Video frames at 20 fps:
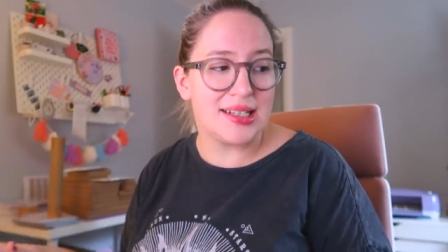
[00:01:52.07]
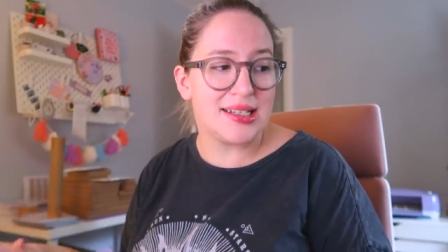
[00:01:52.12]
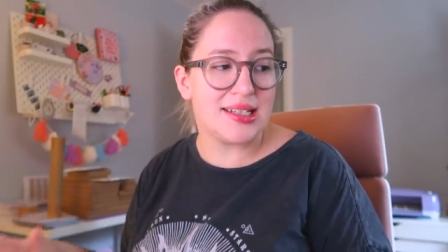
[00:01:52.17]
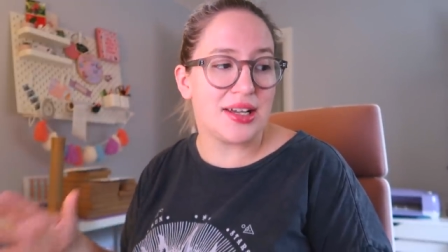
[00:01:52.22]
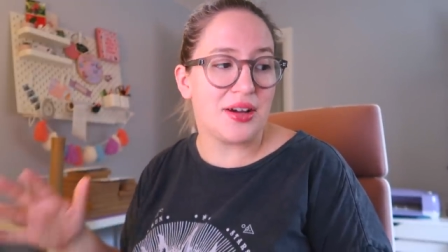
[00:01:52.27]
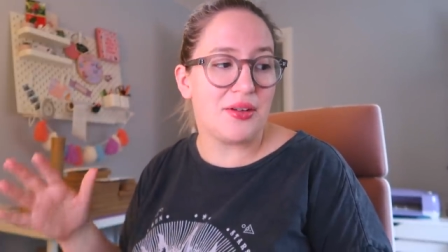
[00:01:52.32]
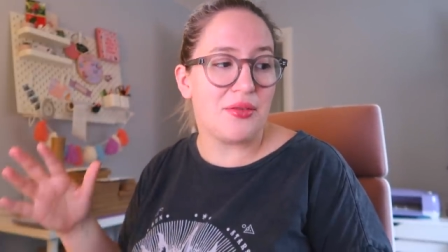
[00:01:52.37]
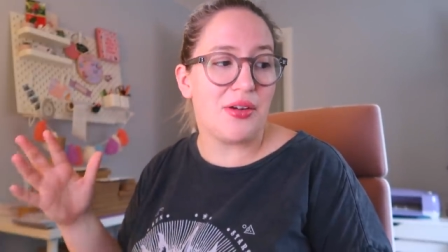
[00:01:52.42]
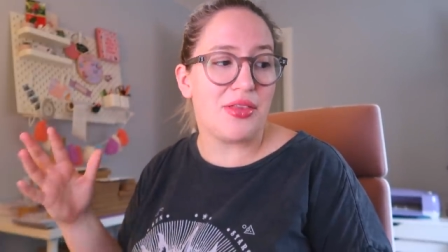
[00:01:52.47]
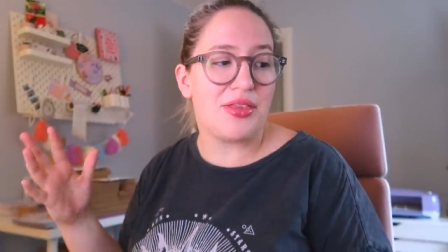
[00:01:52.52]

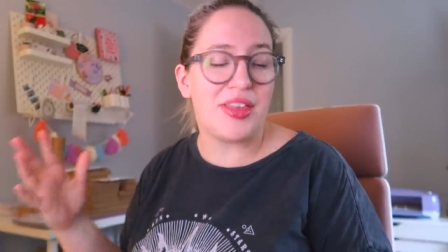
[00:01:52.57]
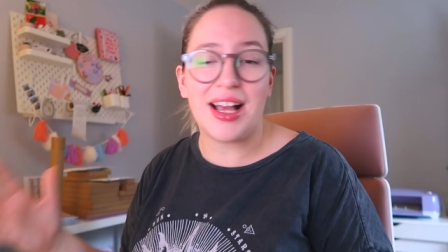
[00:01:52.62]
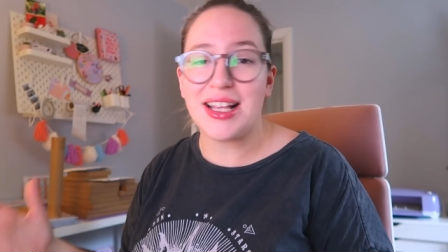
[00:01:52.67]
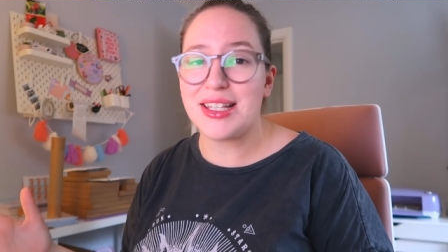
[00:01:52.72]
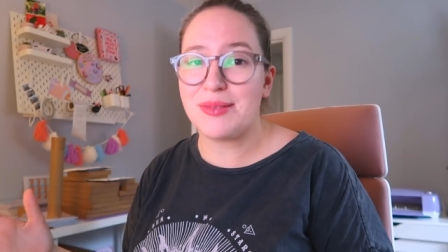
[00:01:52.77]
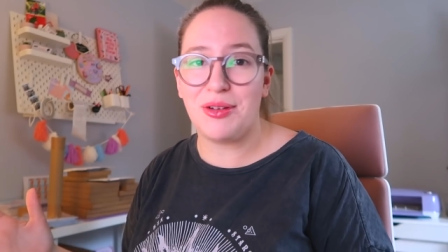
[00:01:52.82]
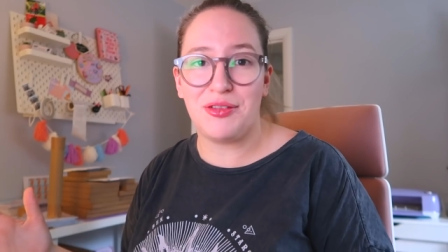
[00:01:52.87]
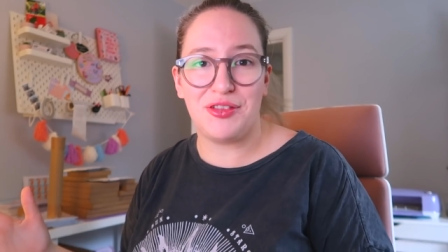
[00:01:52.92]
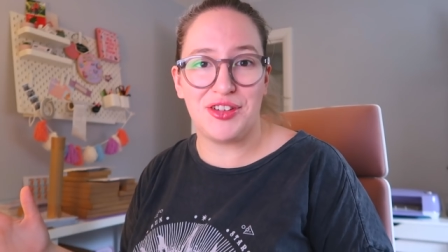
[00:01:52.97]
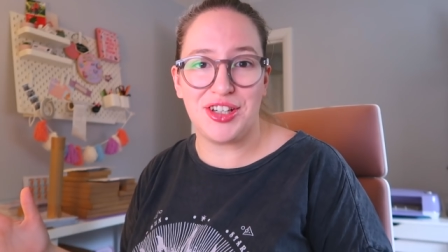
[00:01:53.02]
So
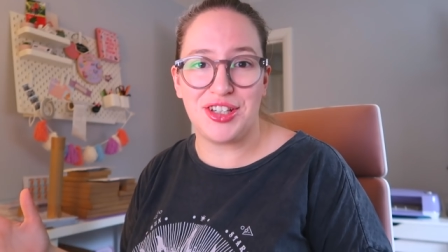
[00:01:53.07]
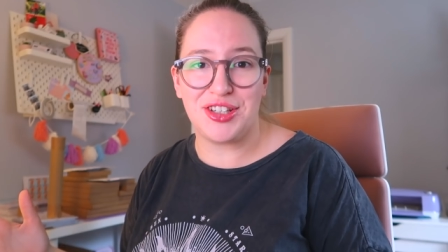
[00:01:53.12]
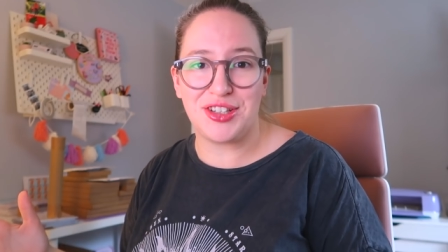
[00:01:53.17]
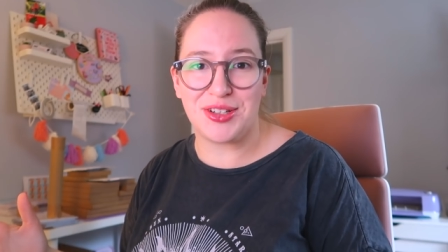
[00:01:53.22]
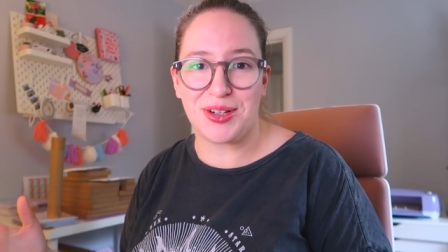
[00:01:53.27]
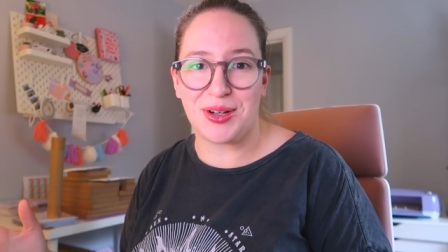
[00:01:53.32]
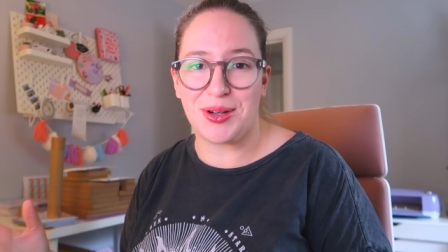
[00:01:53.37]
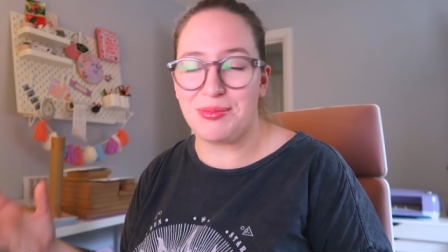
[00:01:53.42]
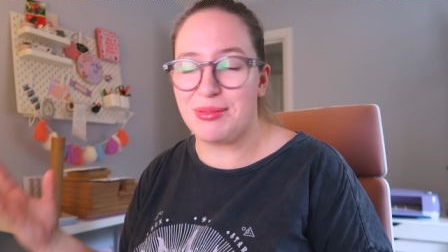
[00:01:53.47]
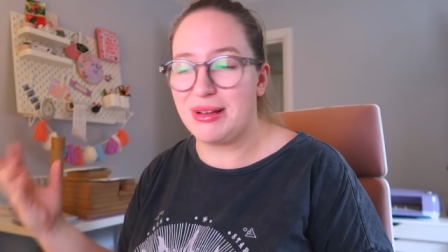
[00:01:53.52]
that's my first
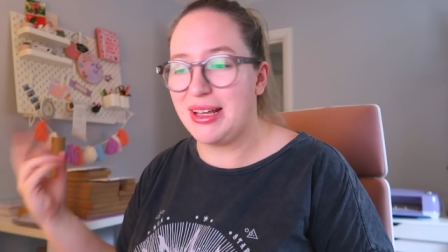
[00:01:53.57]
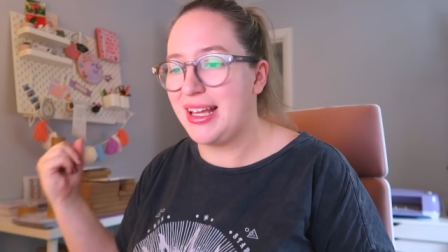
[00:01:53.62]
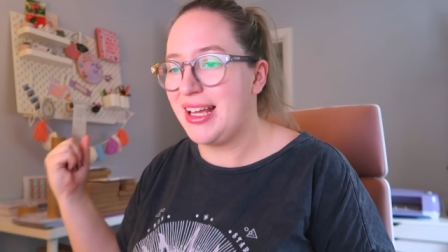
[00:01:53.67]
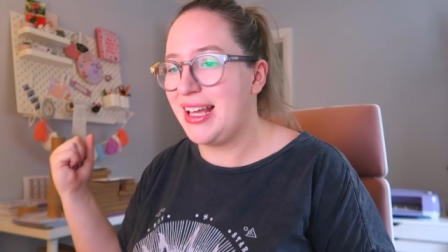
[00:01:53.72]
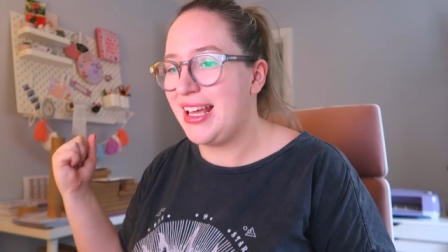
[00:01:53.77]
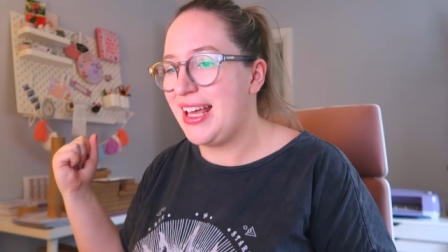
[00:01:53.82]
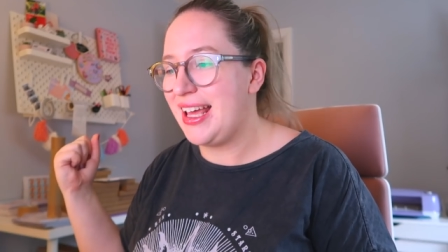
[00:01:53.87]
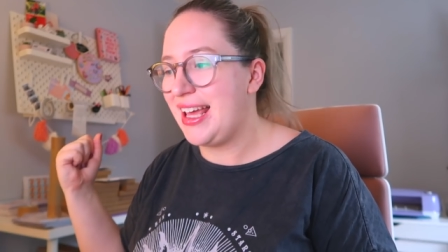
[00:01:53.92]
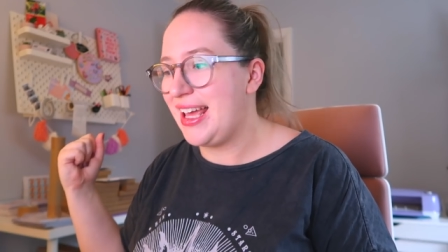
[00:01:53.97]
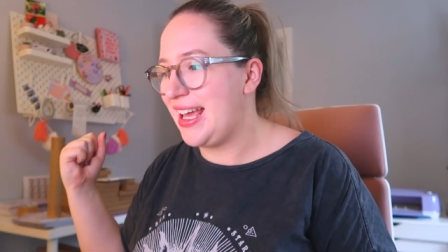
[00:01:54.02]
job
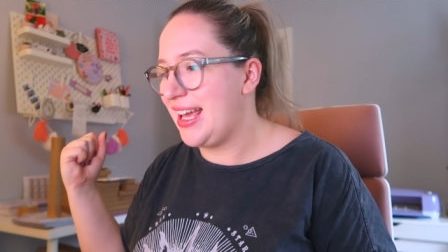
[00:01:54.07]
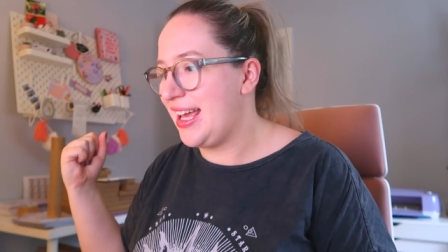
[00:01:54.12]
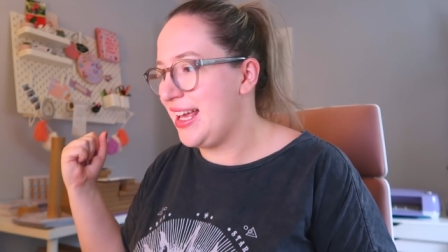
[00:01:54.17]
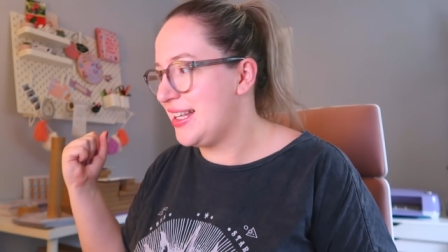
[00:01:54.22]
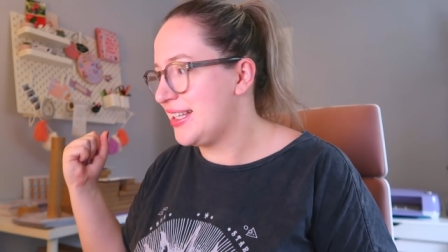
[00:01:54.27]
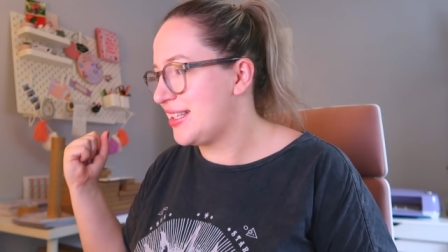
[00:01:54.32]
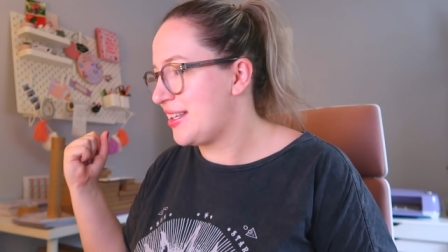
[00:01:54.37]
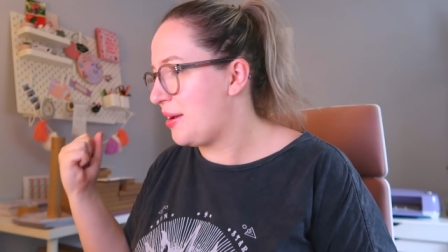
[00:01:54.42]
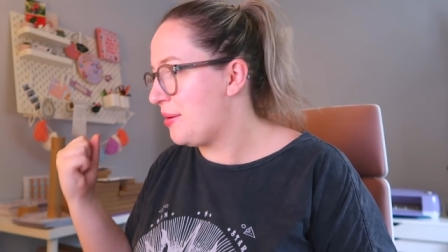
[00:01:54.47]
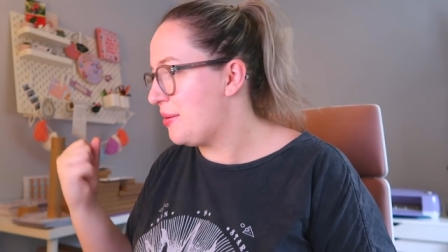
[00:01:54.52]

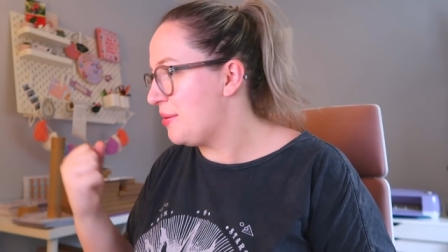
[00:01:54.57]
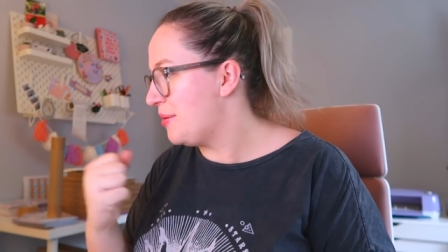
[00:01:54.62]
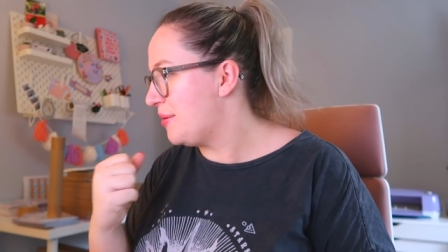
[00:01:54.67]
is